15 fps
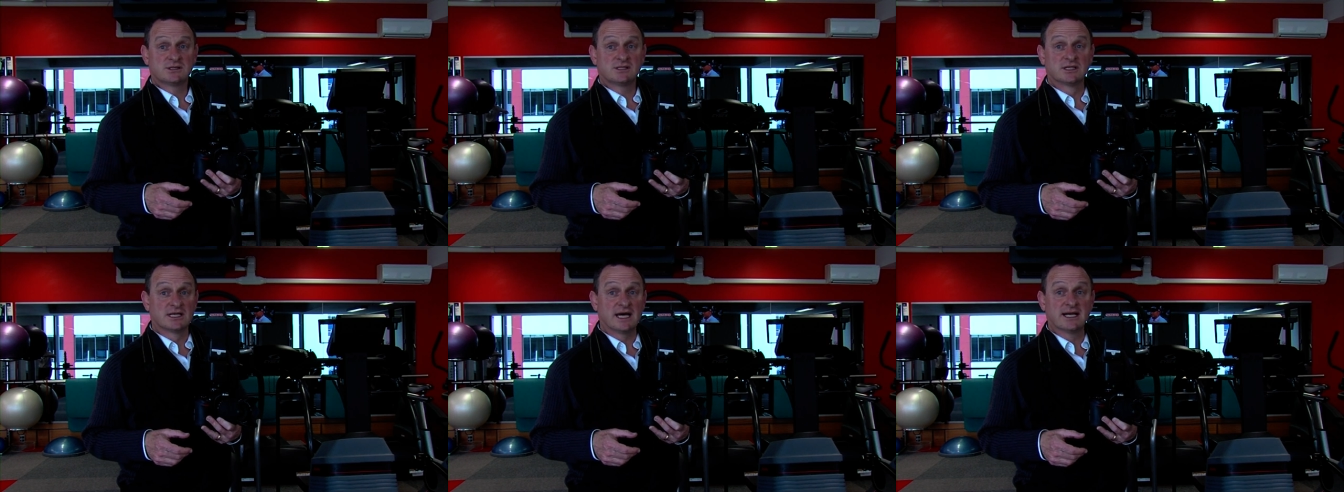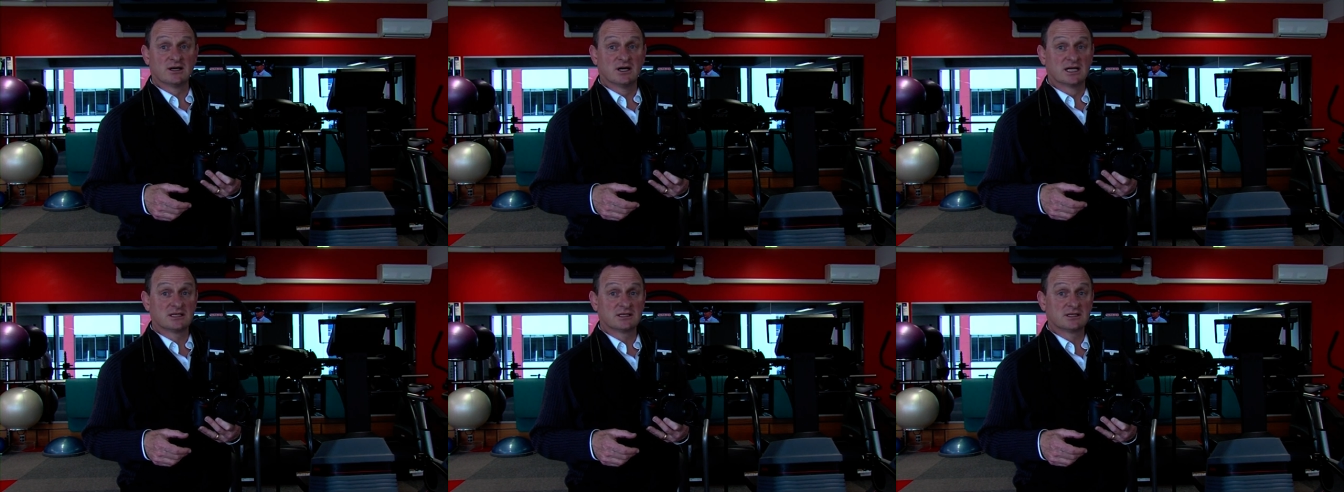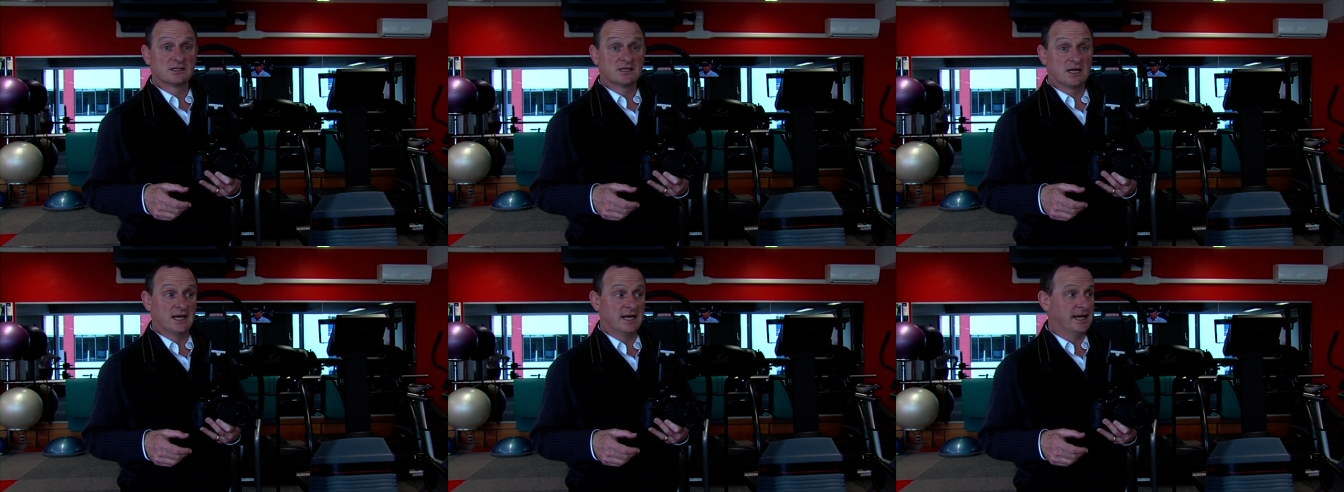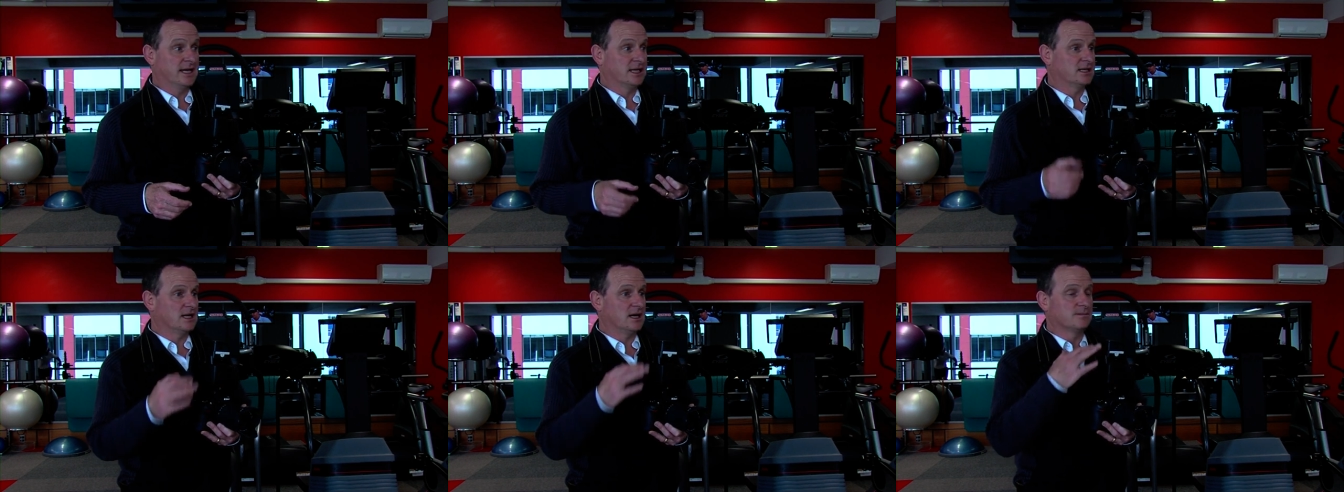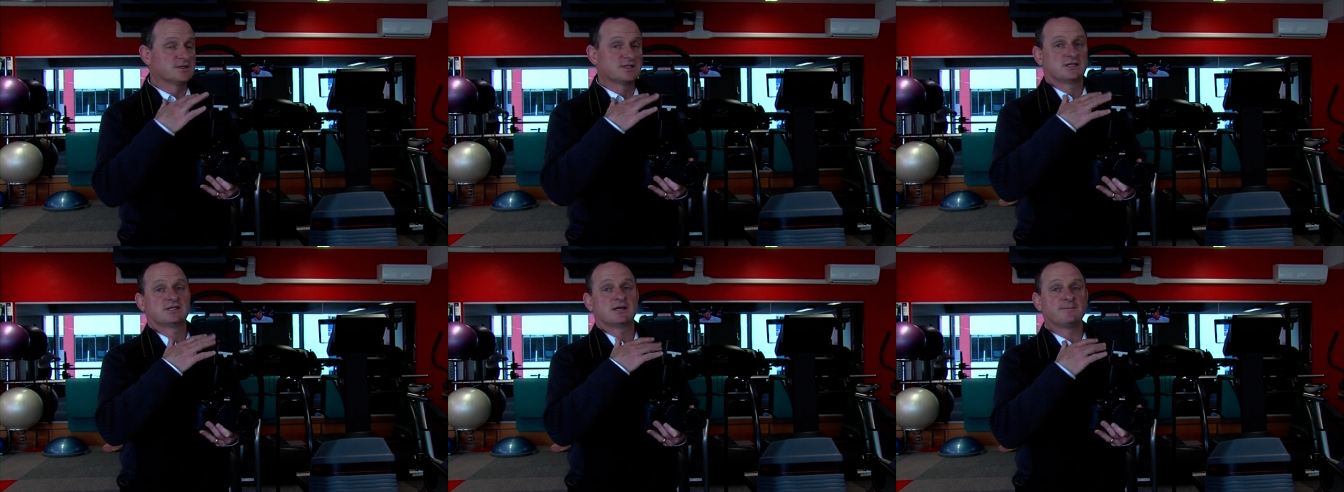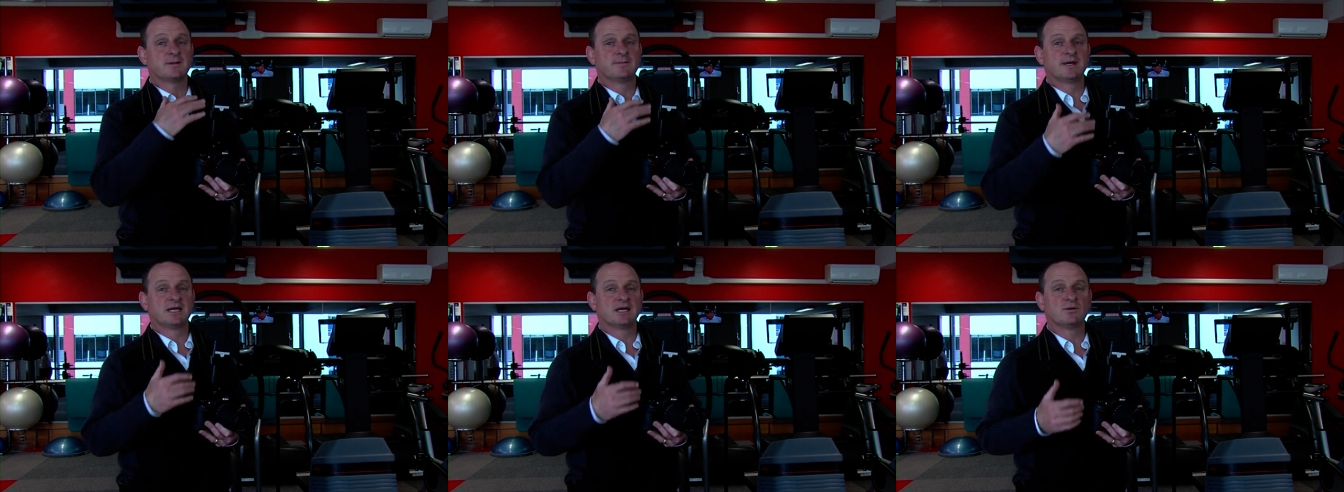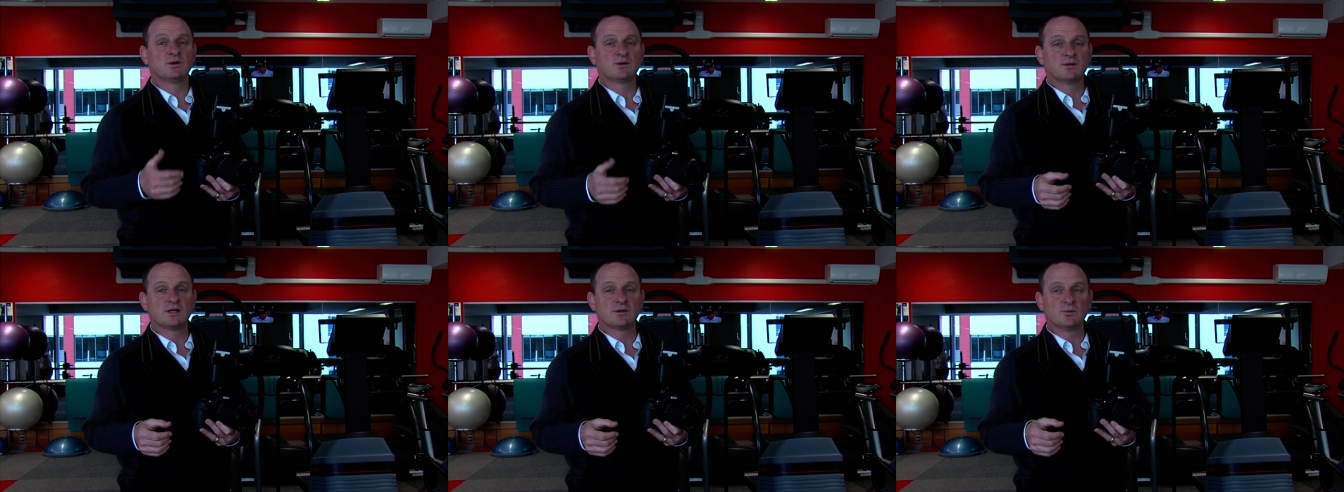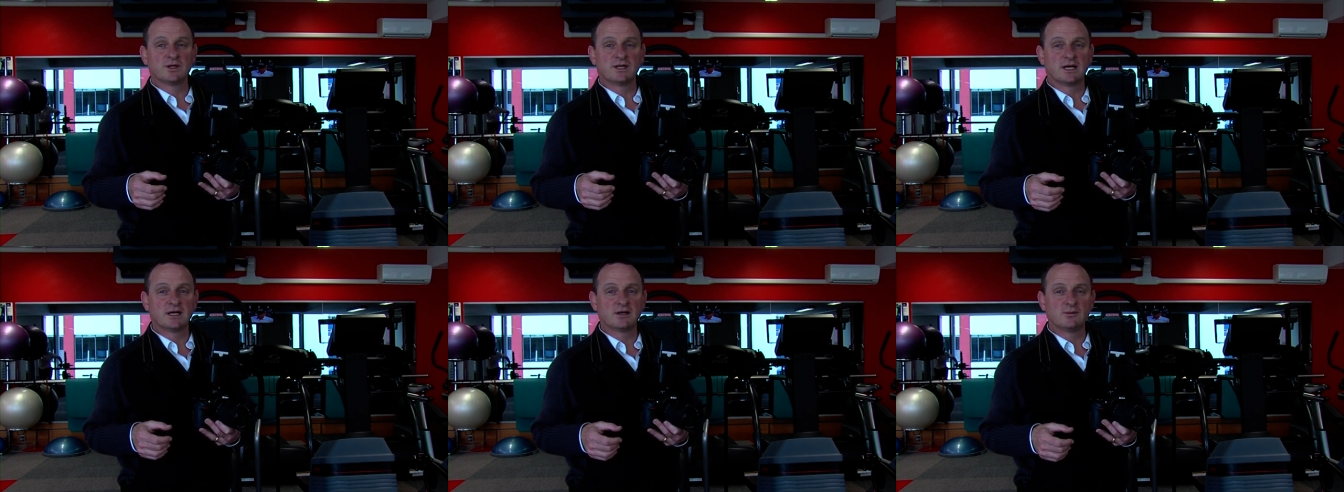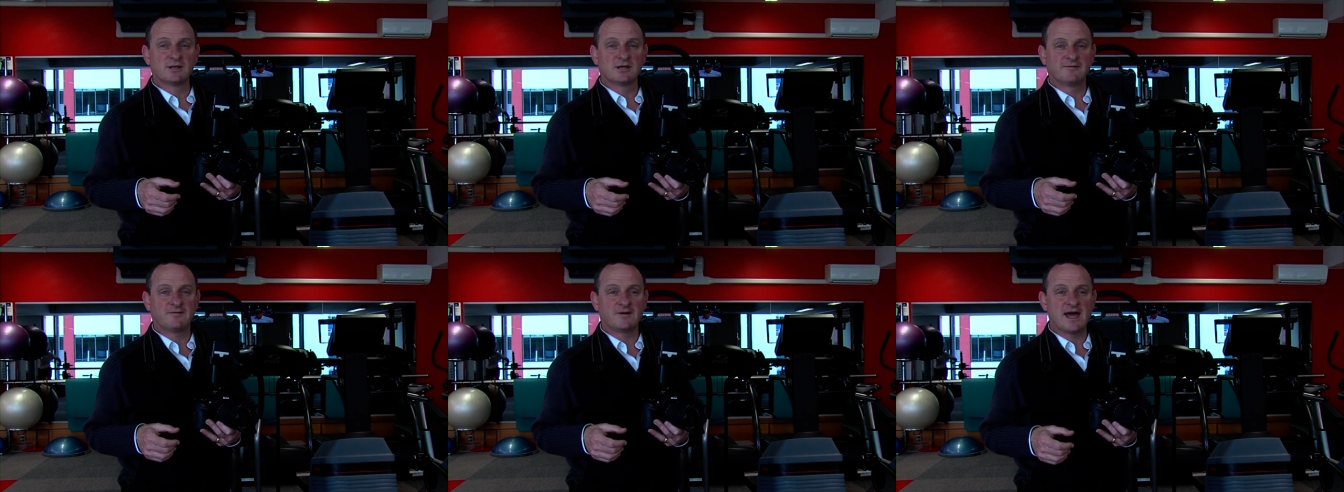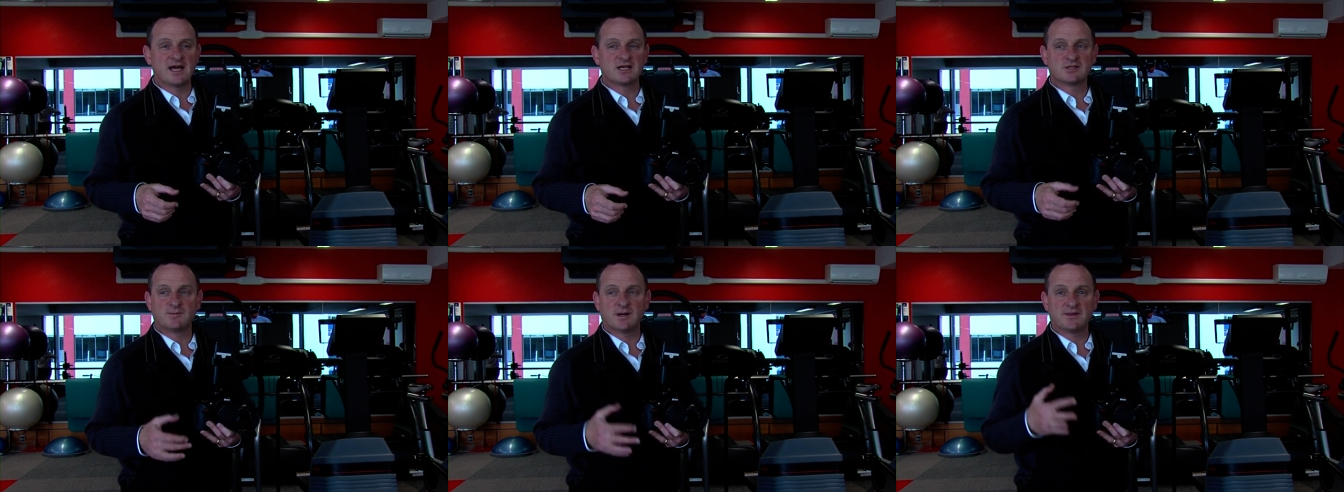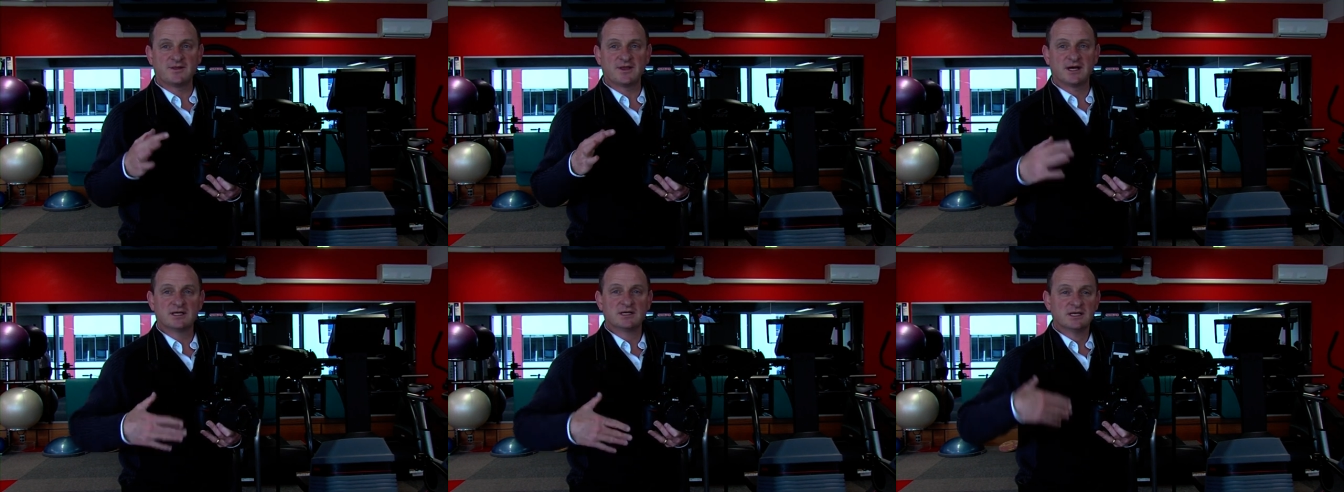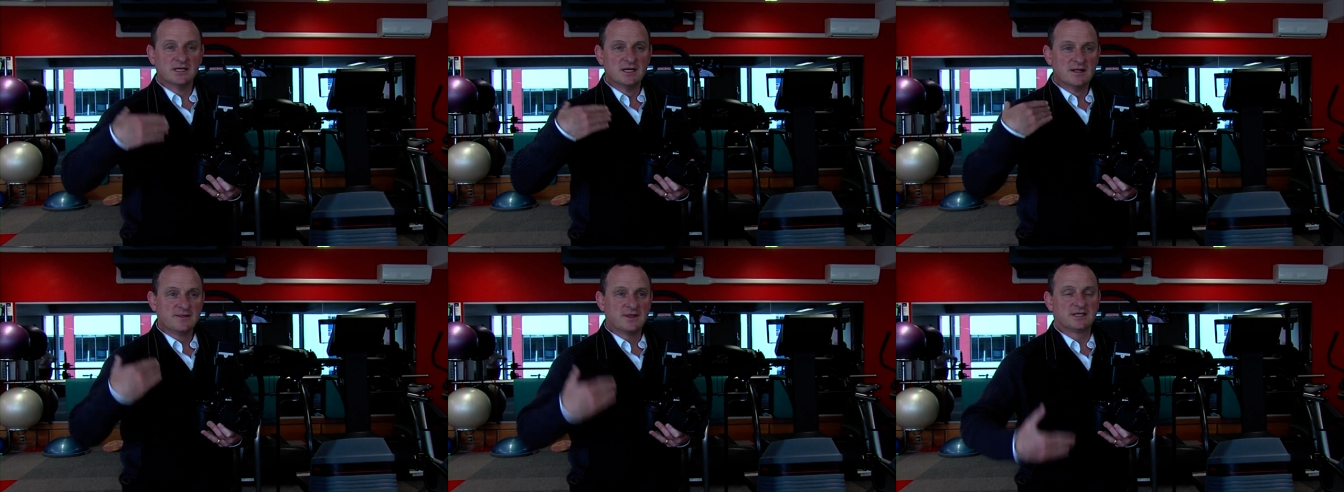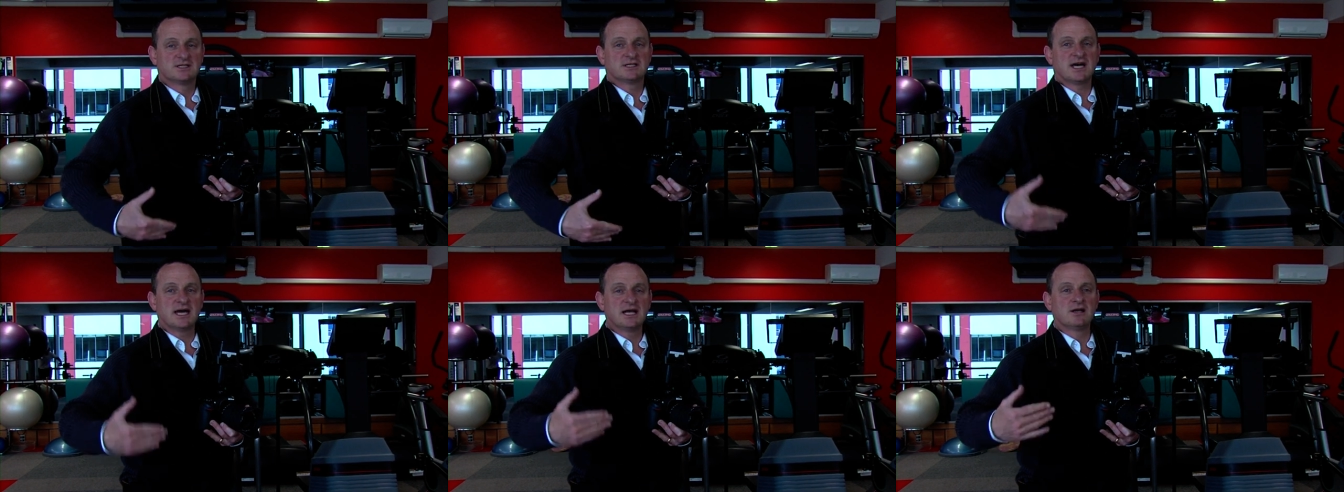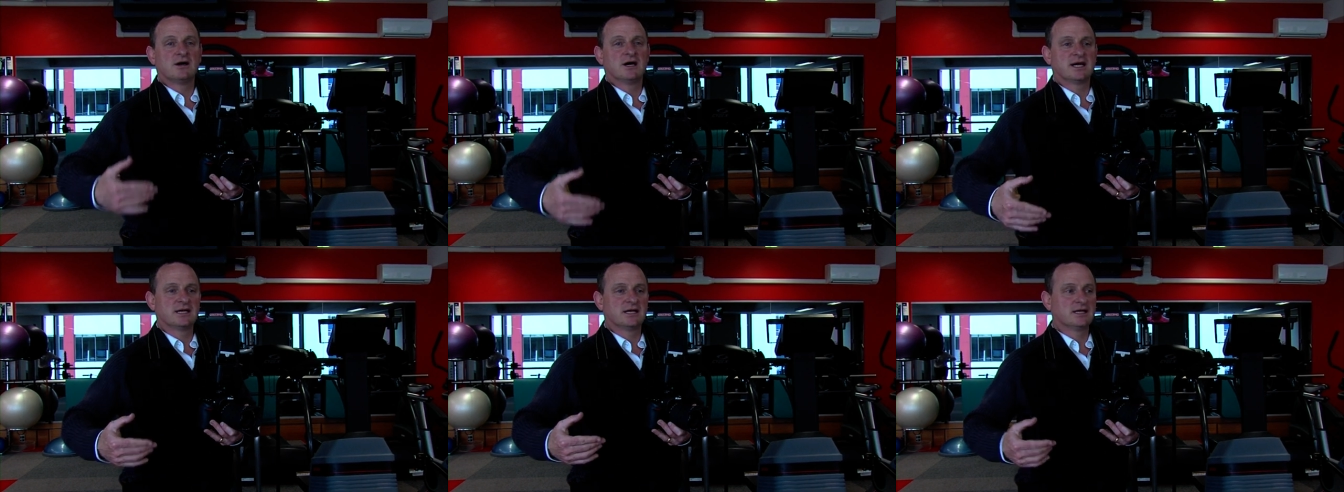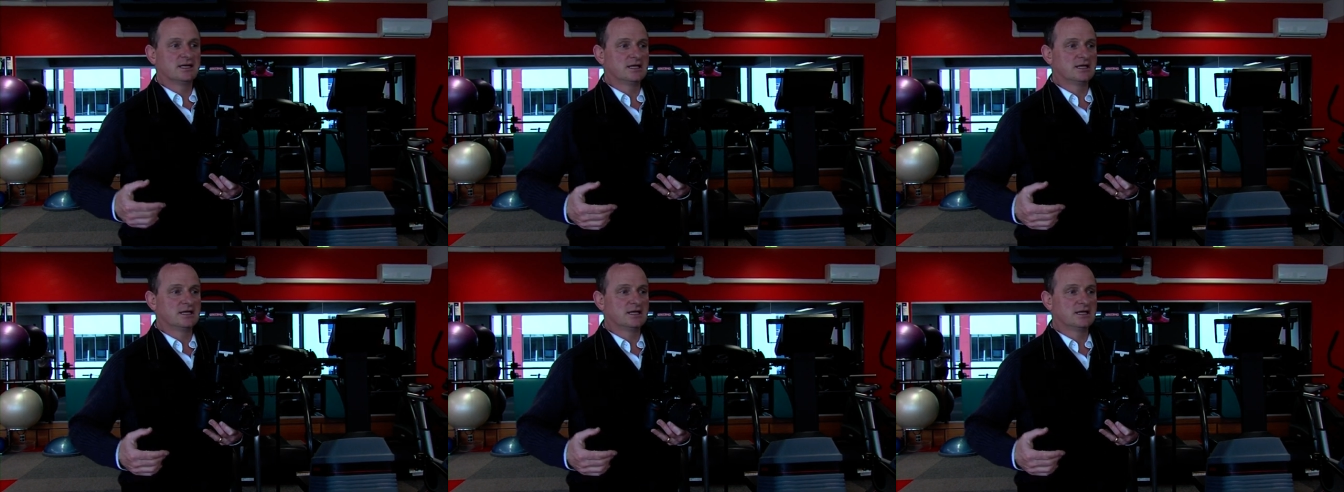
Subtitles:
to daylight, and I'm just supplementing with a little bit of flash, but the daylight